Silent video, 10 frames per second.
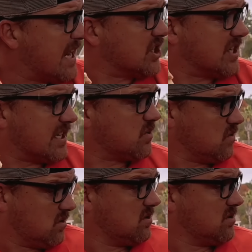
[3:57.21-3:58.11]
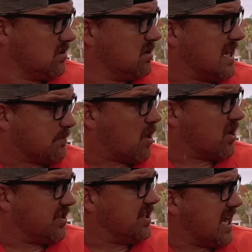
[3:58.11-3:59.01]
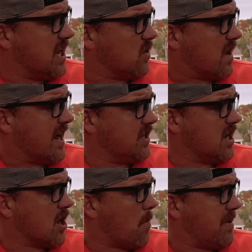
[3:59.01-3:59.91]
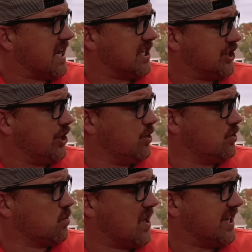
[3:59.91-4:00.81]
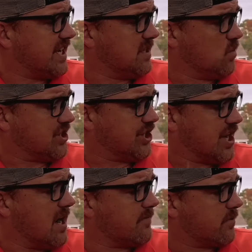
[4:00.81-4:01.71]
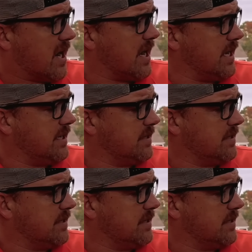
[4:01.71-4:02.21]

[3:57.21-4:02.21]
Cause that's that's part of the deal, right? You're not gonna pick and choose what they what you cover, right?